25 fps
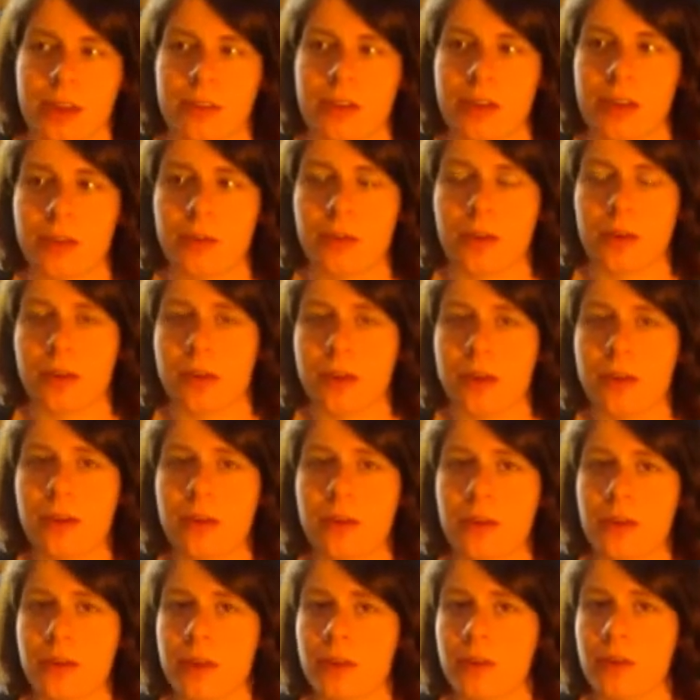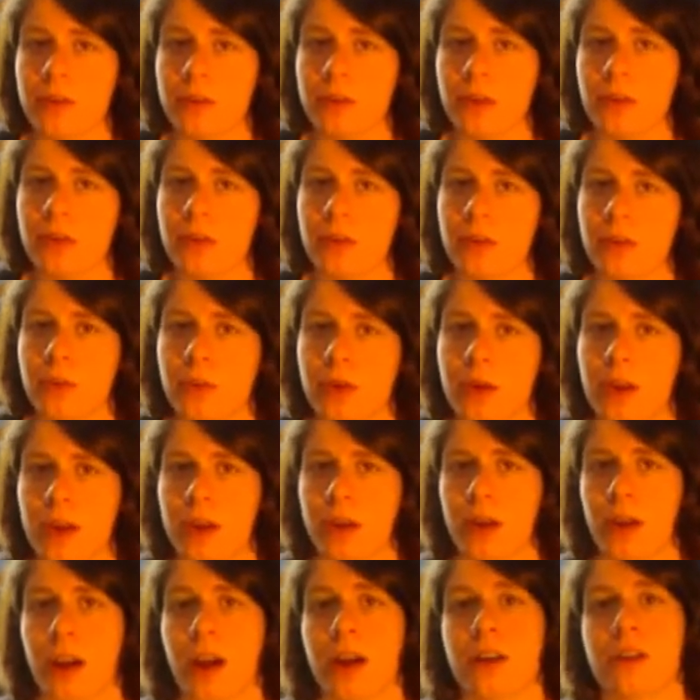I really want to do? If you
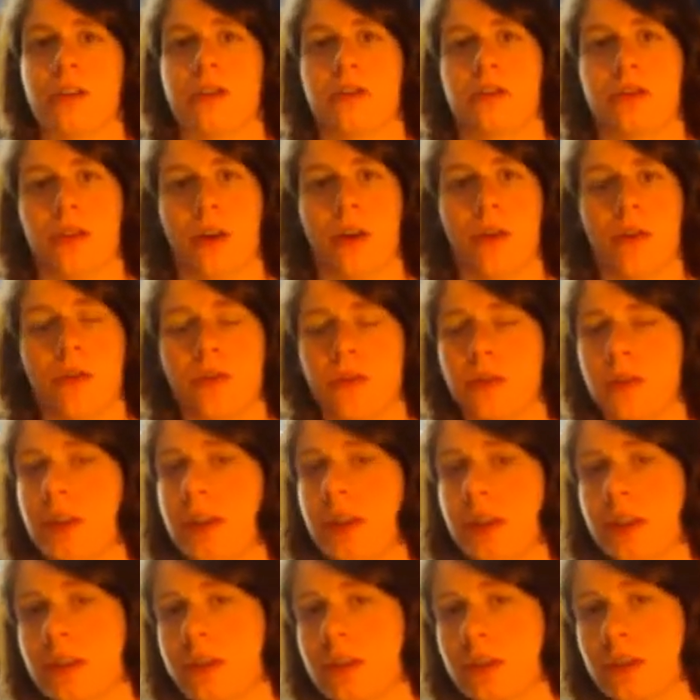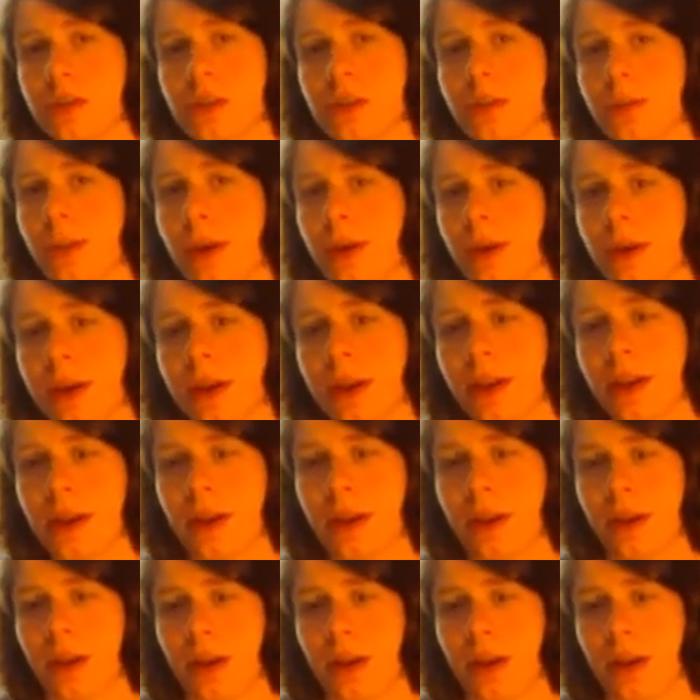aren't overly concerned about it,